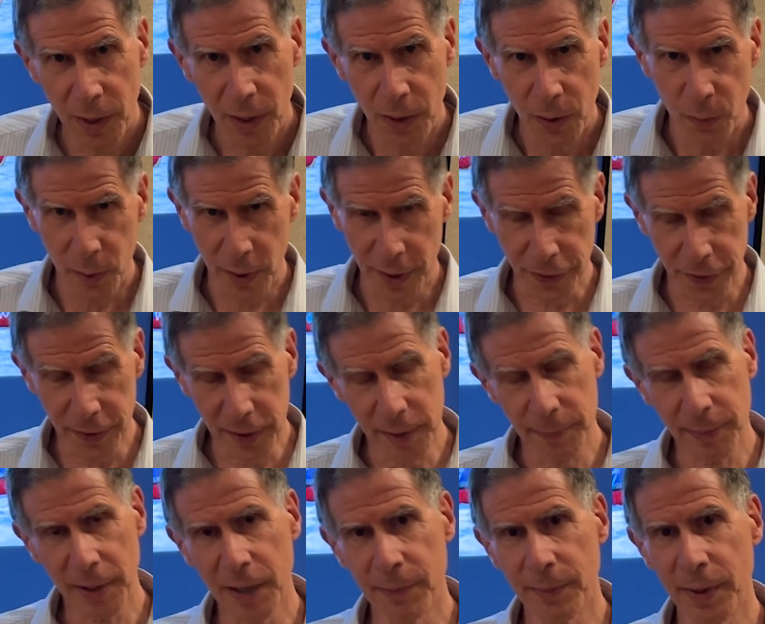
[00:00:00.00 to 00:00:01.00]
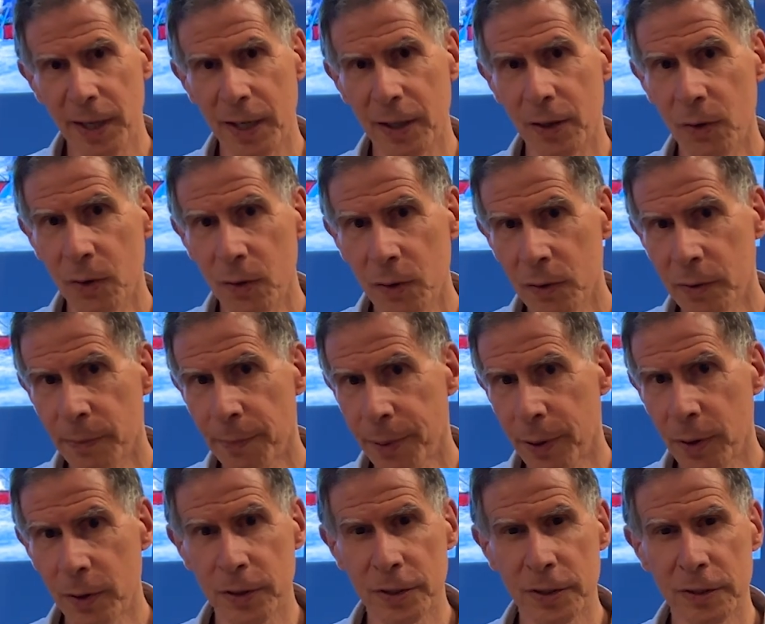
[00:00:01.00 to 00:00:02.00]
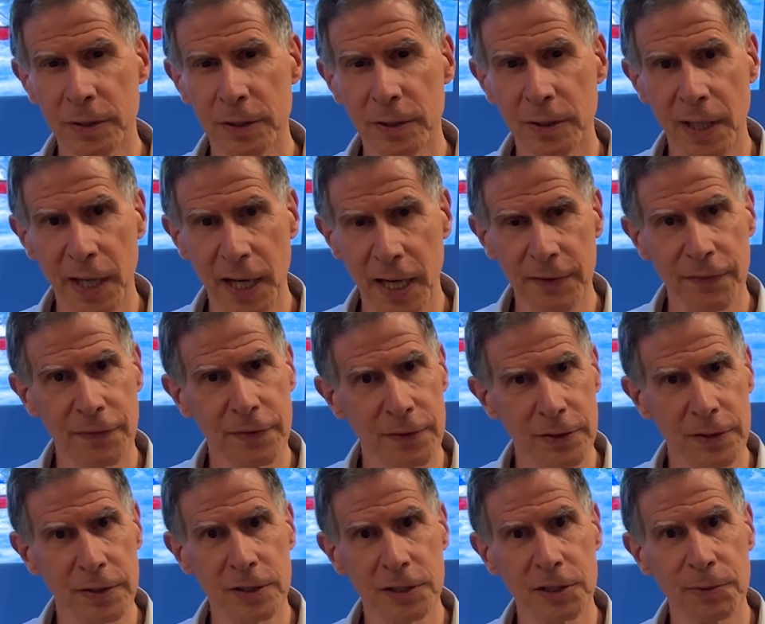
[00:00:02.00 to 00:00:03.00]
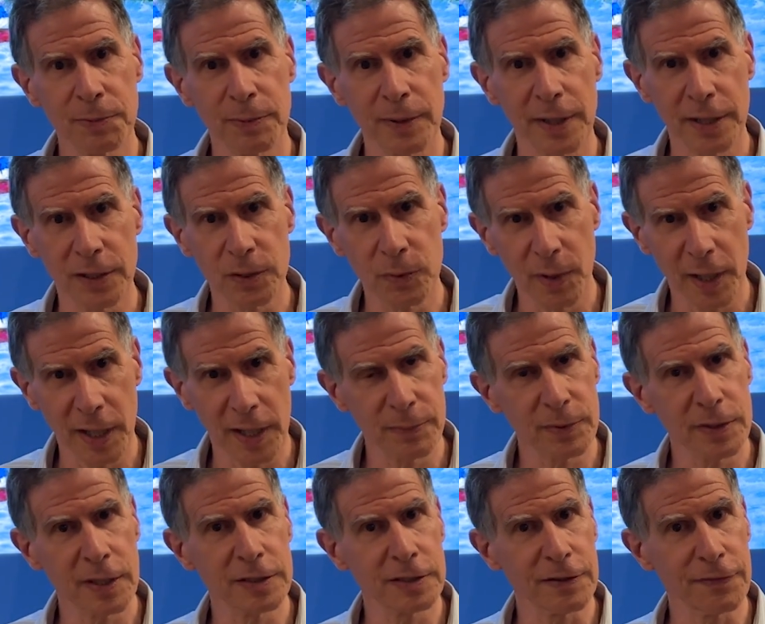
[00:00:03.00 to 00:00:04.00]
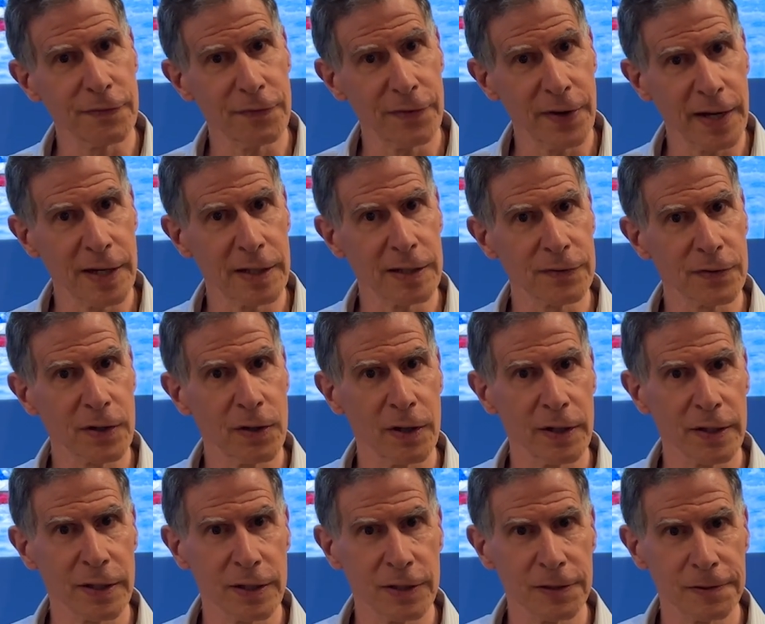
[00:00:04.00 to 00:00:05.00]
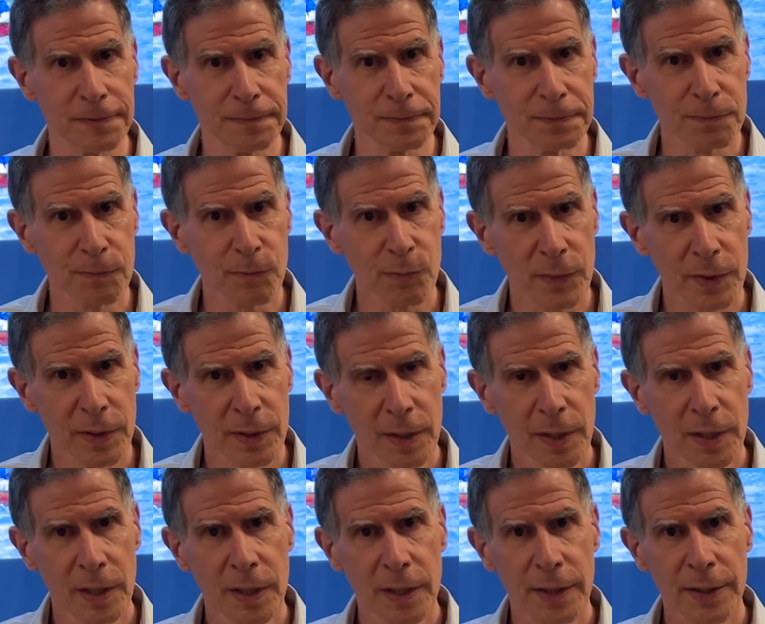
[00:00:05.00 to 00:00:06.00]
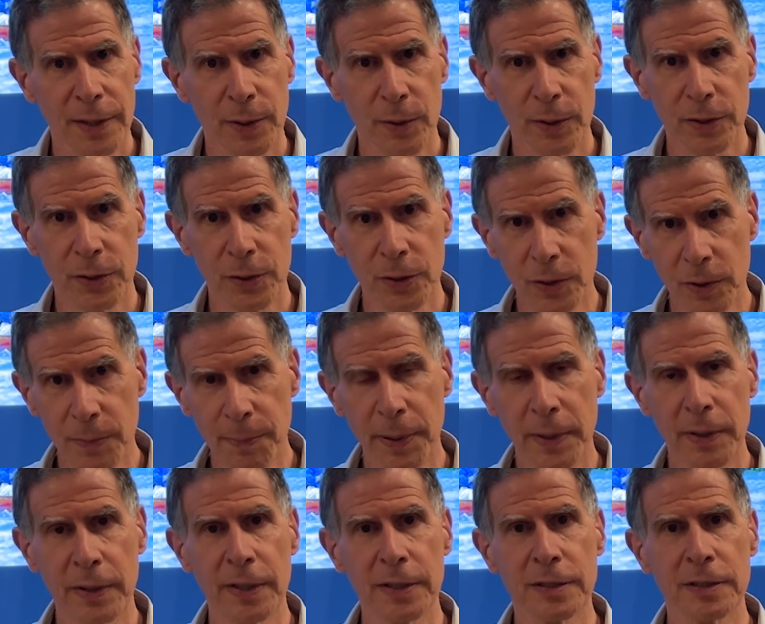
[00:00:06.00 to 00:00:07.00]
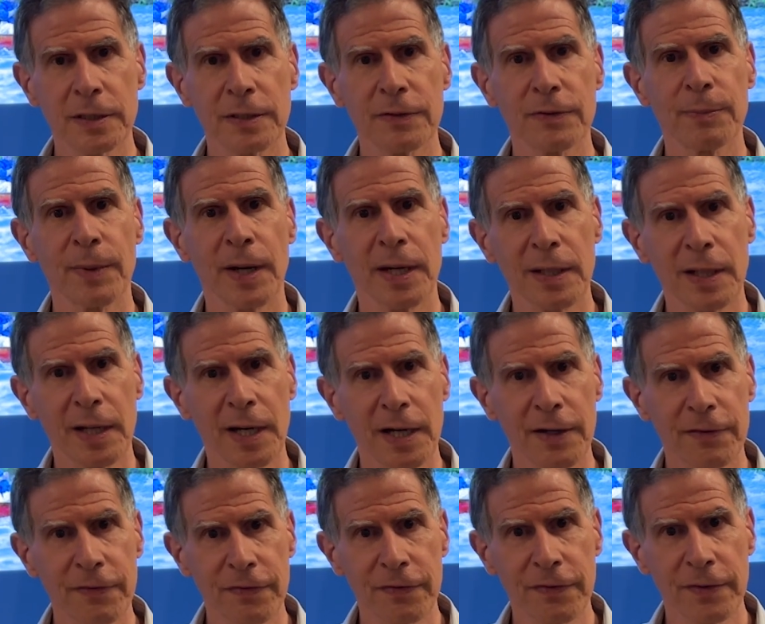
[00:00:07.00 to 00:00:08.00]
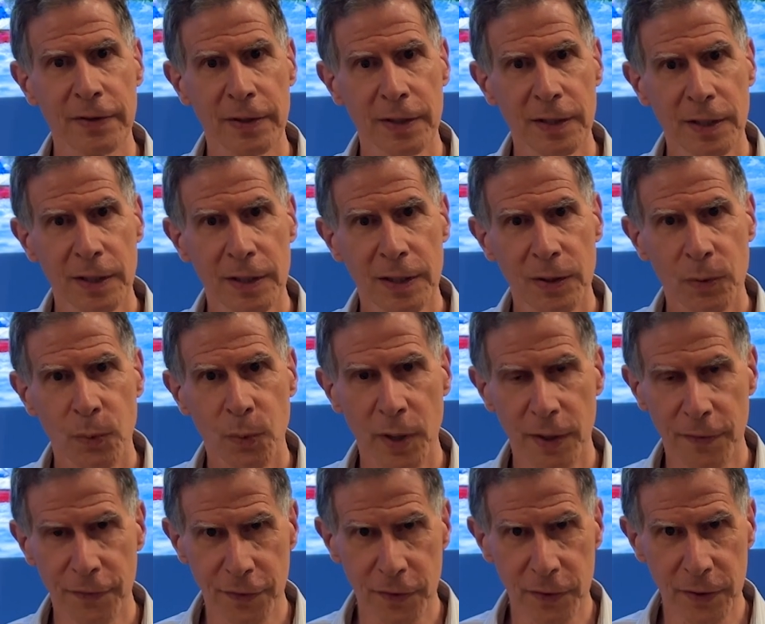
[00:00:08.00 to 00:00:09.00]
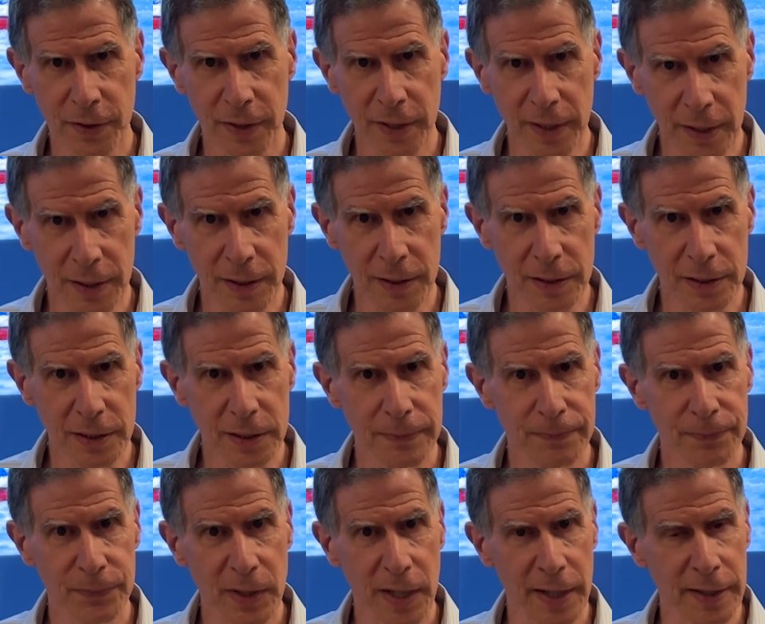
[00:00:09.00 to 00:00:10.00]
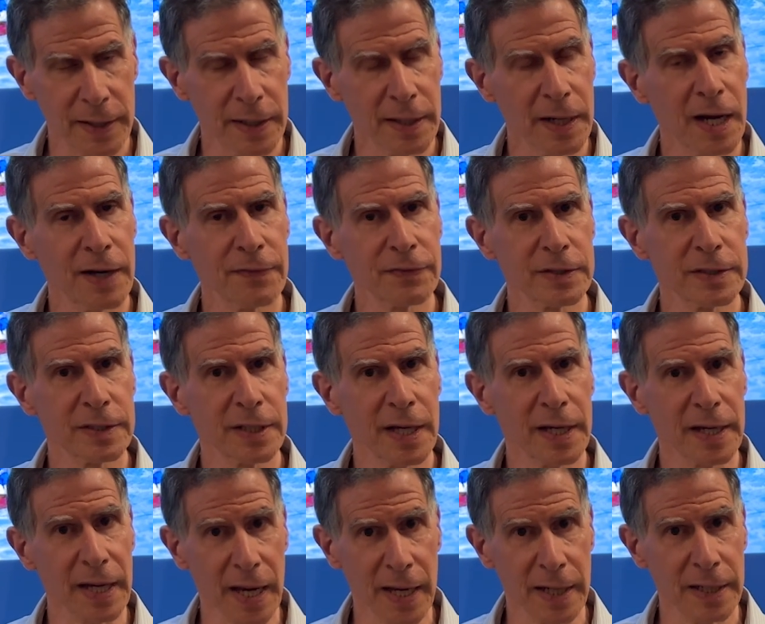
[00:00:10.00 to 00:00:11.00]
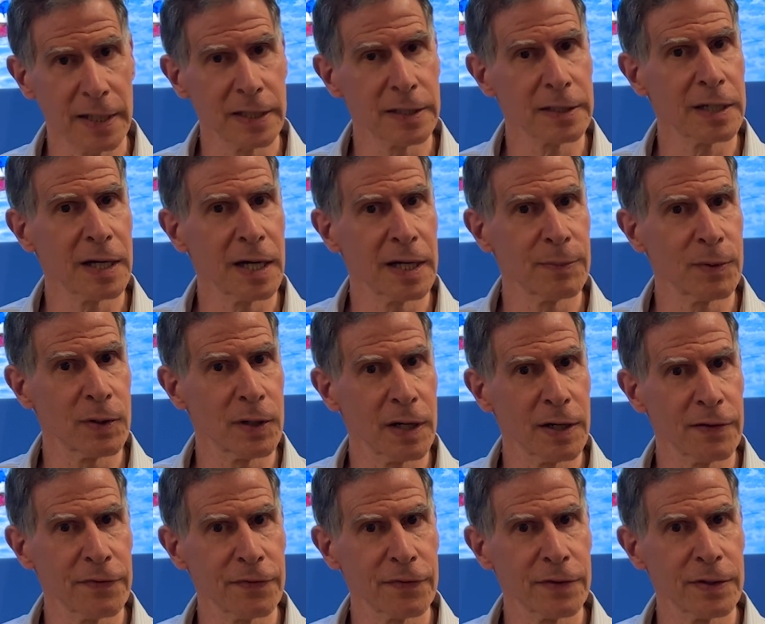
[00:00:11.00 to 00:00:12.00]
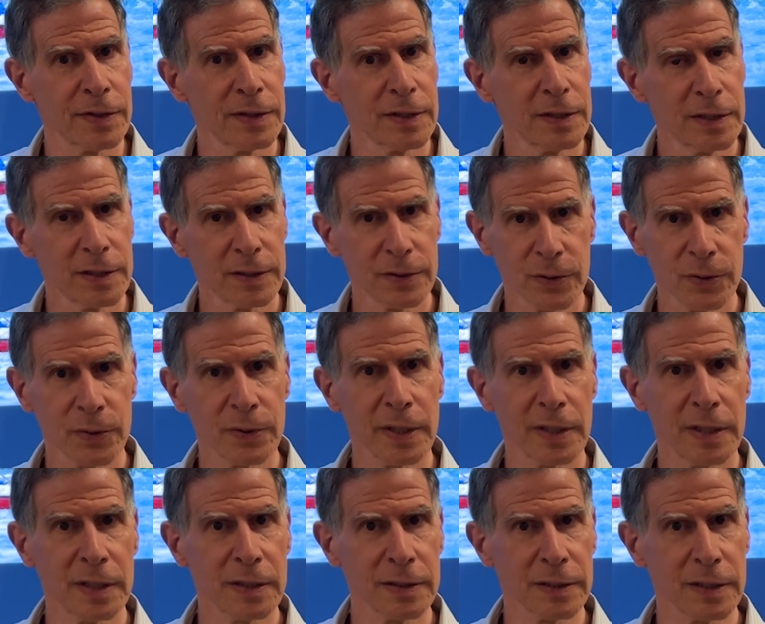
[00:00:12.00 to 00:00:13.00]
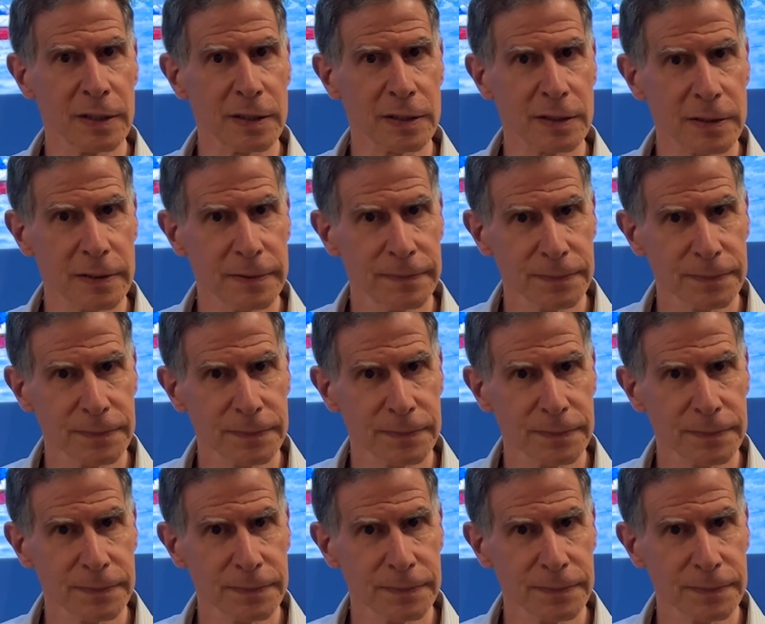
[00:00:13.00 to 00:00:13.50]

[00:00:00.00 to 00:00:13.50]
When I think about my own personal life, and this explains why I'm such a fan of cardio, there were two periods in my life where for years I didn't have to take any time off due to illness.